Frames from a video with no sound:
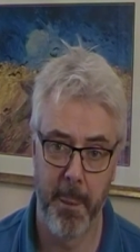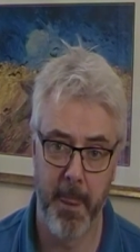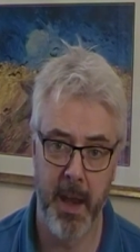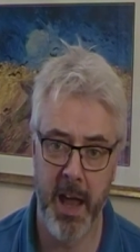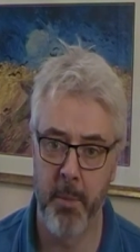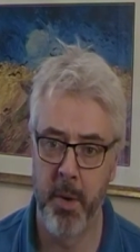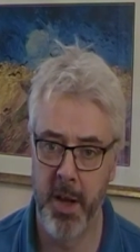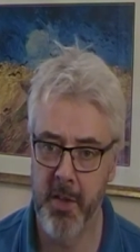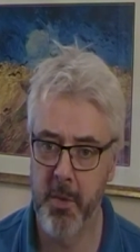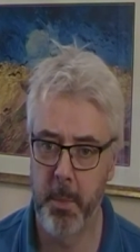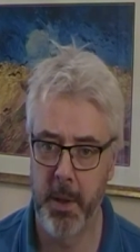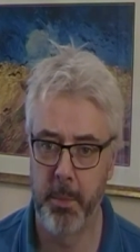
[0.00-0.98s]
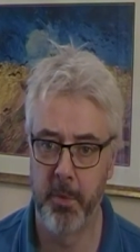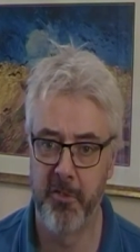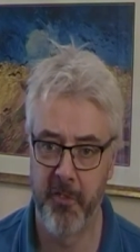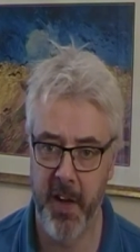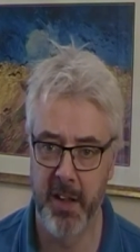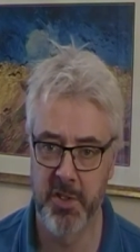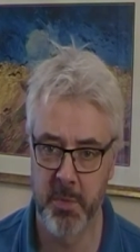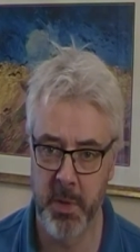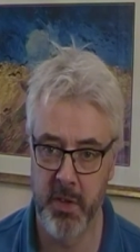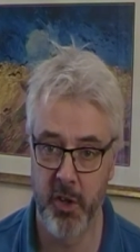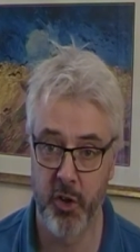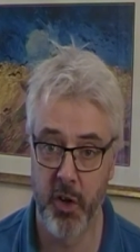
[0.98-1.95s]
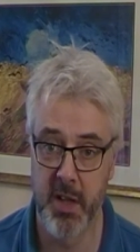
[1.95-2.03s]
And how many other people fail to meet
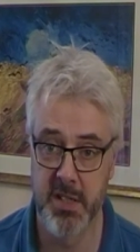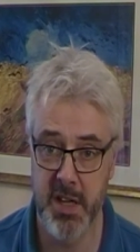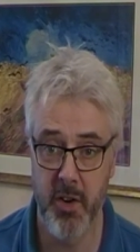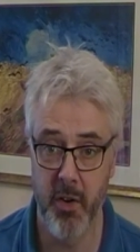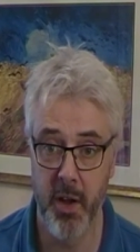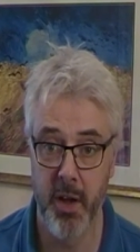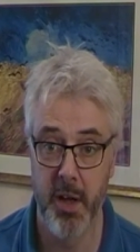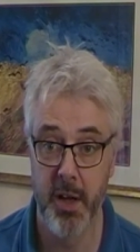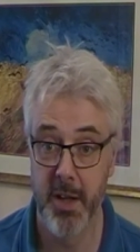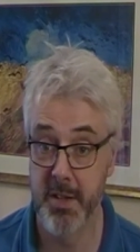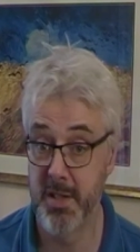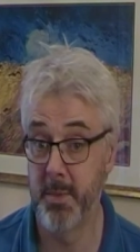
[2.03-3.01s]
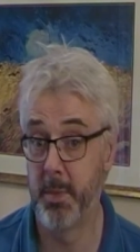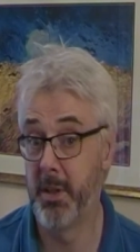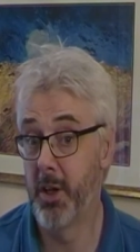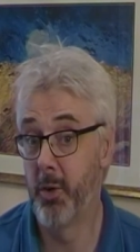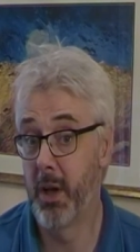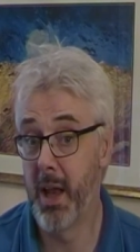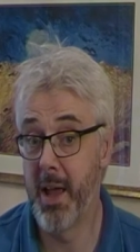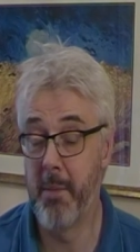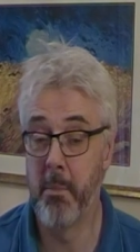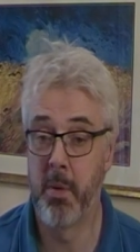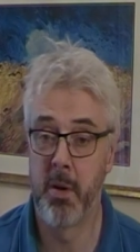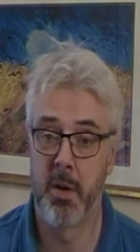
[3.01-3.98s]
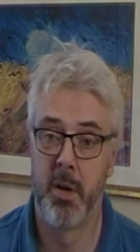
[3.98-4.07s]
the criteria and simply don't claim?
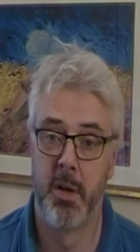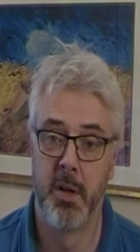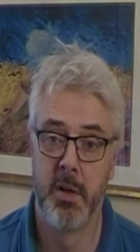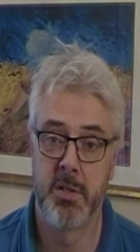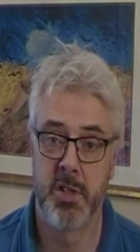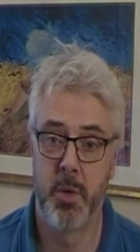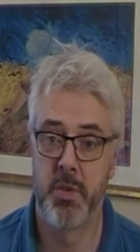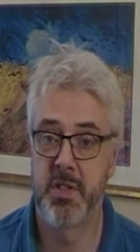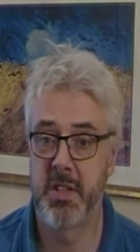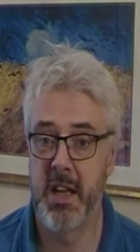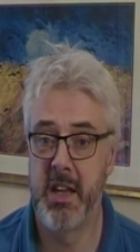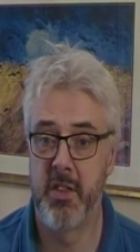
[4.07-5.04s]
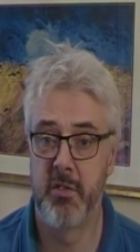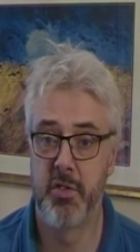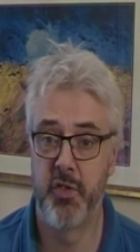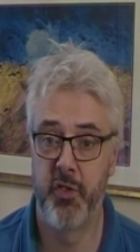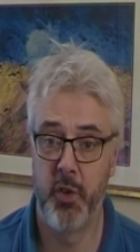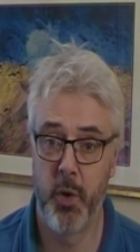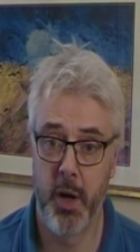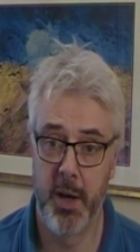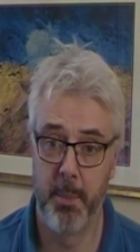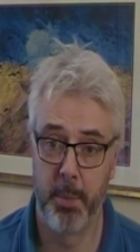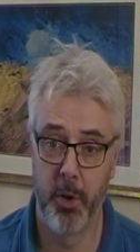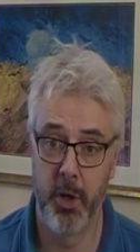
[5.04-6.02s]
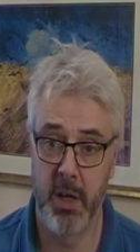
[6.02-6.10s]
So to say there are fewer
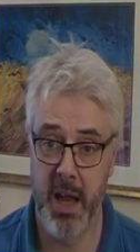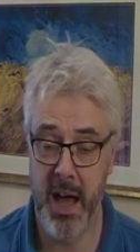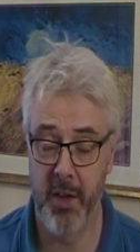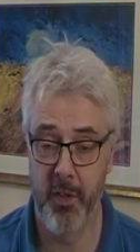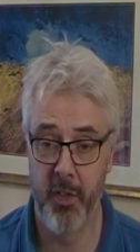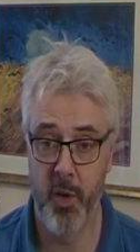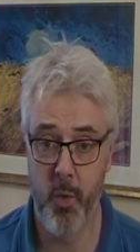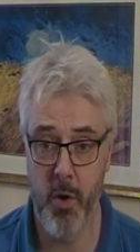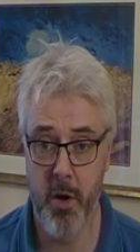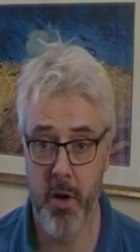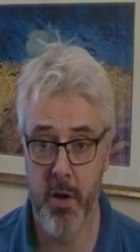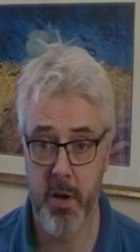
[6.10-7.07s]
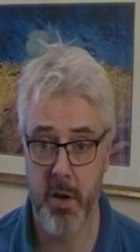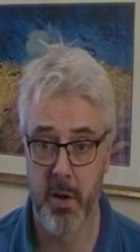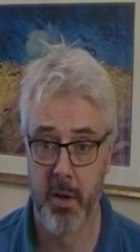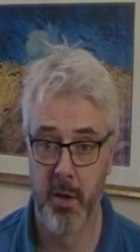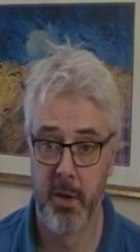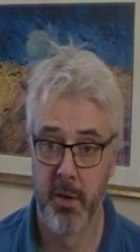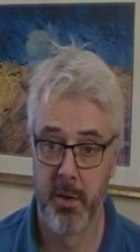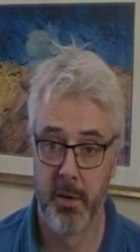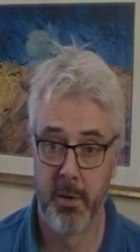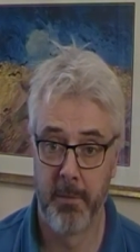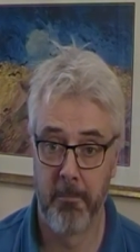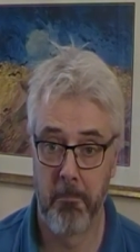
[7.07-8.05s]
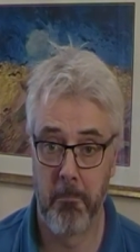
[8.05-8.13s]
unemployed now than there were
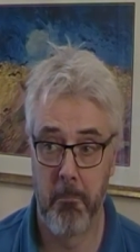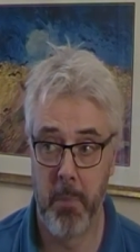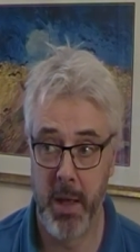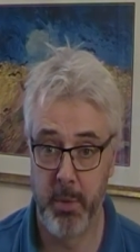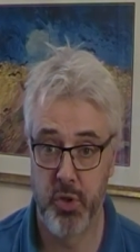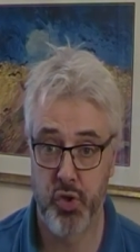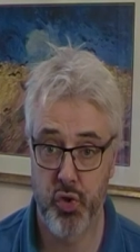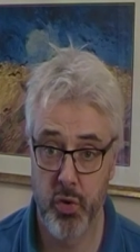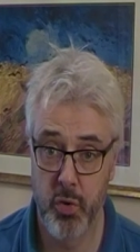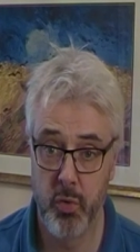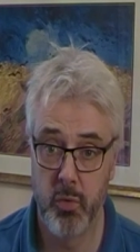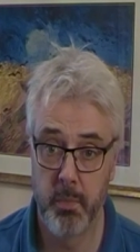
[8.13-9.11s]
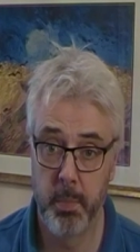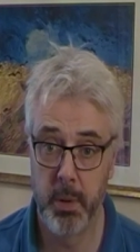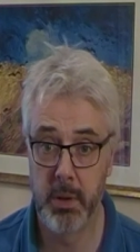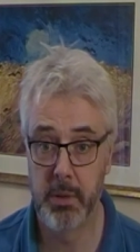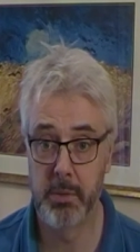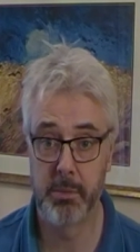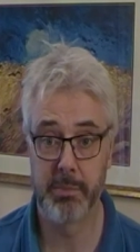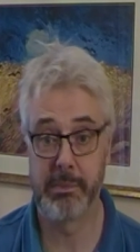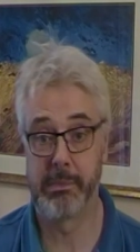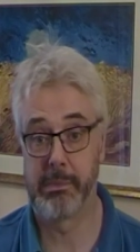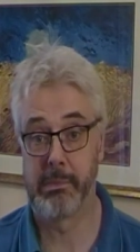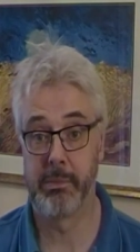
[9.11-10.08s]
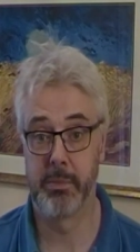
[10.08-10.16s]
may be true, but
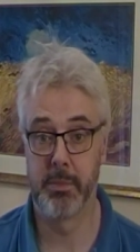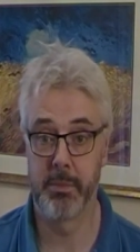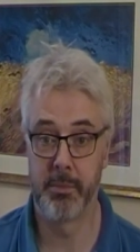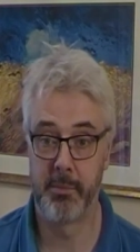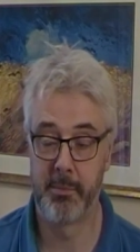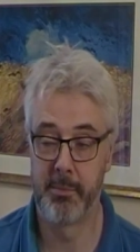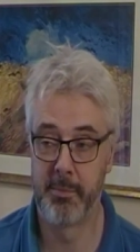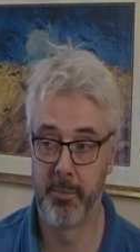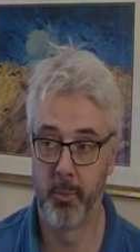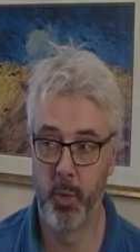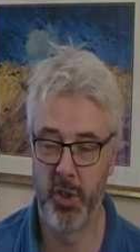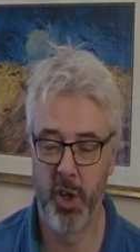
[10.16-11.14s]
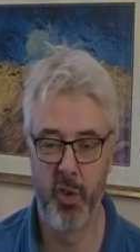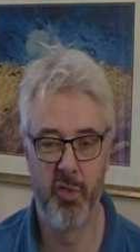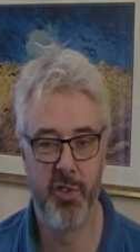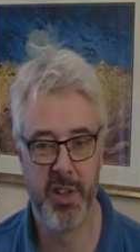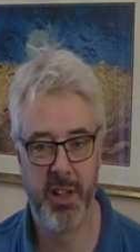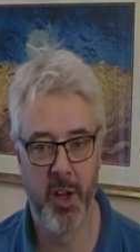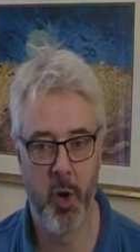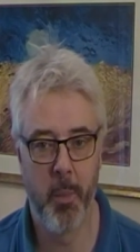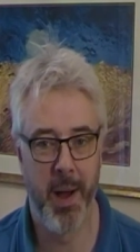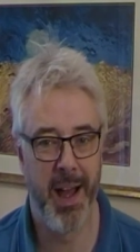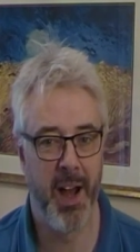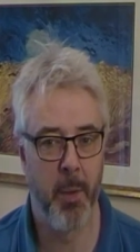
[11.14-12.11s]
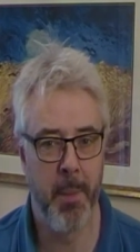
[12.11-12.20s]
we don't really know
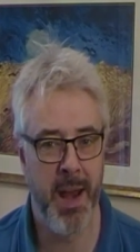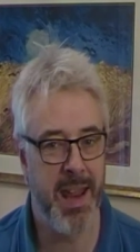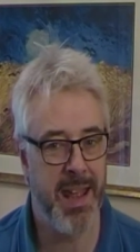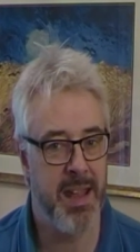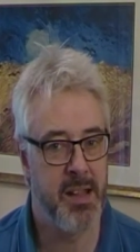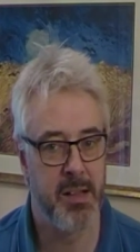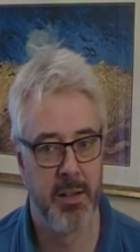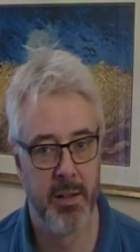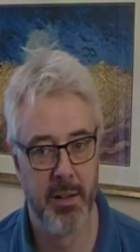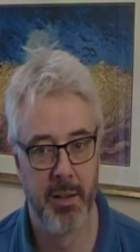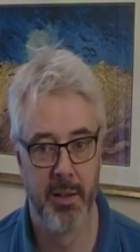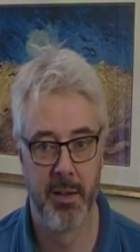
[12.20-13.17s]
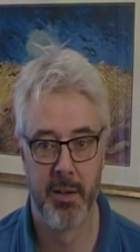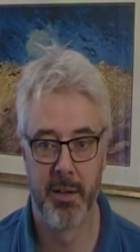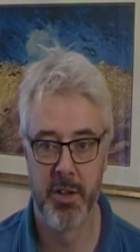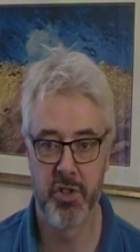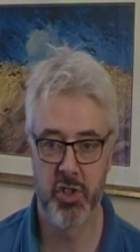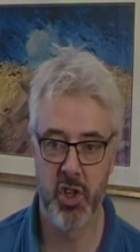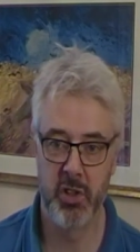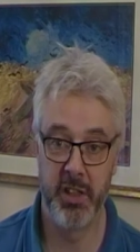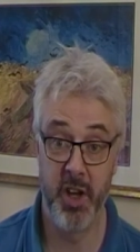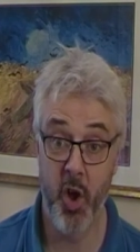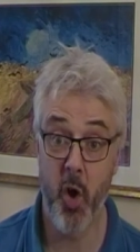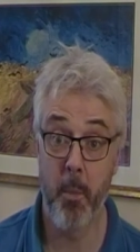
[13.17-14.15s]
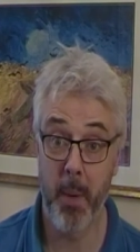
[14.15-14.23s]
about how many. Certainly
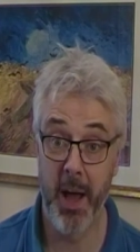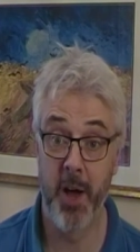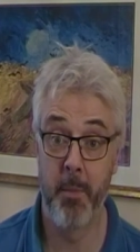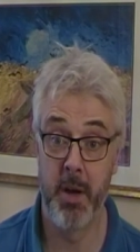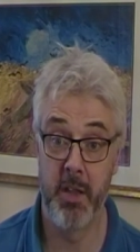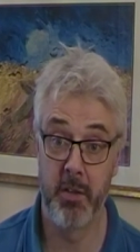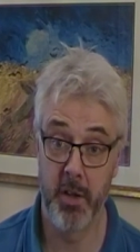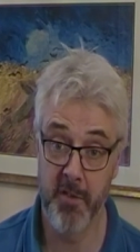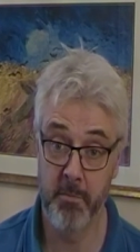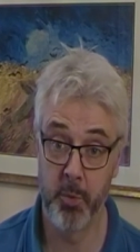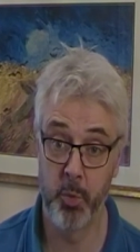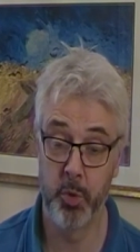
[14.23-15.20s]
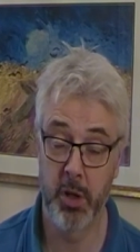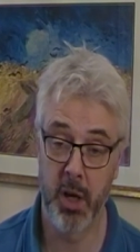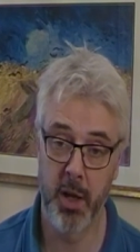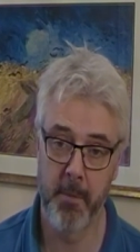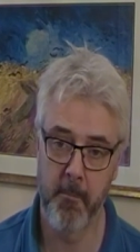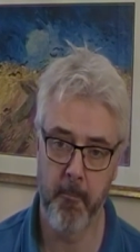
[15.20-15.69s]
not by how many the government would claim.